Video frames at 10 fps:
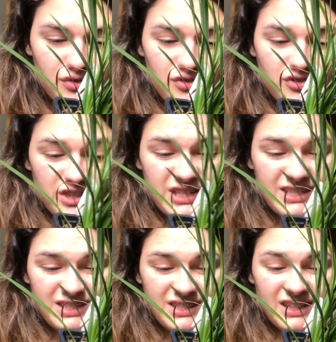
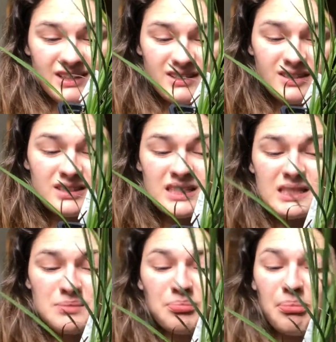Dracaena
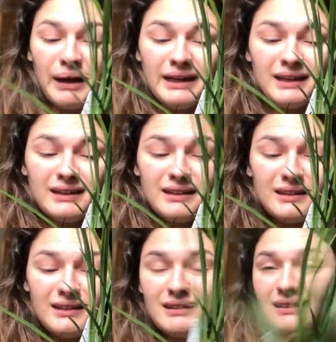Spike?
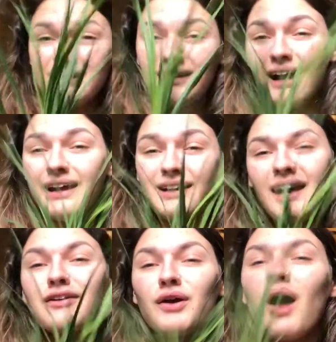I
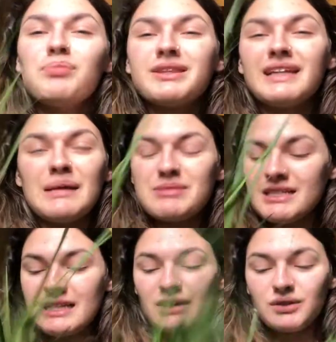don't know, I'll put the names
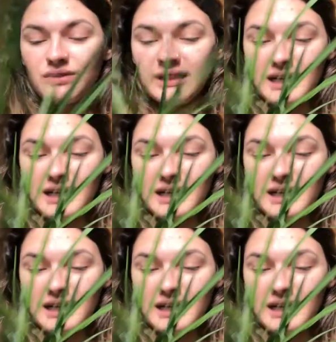because I don't know